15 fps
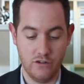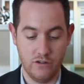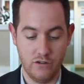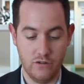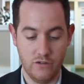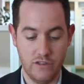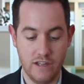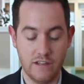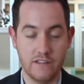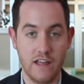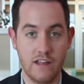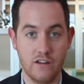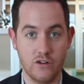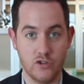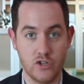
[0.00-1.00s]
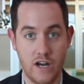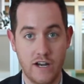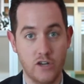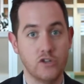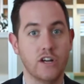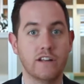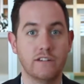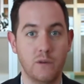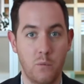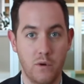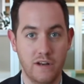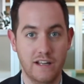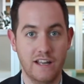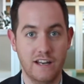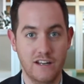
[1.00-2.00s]
you think that you're trying to trick
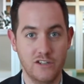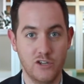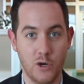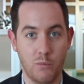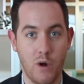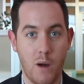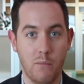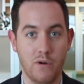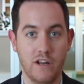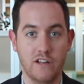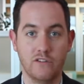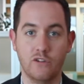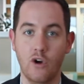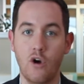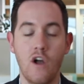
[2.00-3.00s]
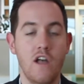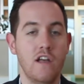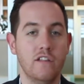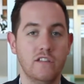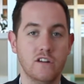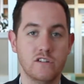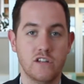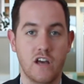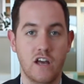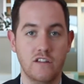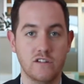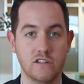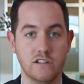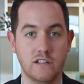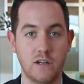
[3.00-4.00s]
someone to get into your property and so there's a
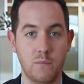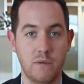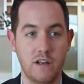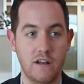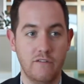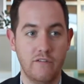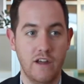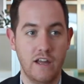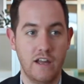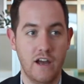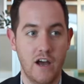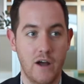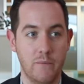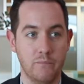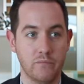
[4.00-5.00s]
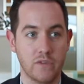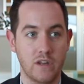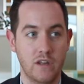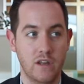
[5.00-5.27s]
there's a little bit of a um,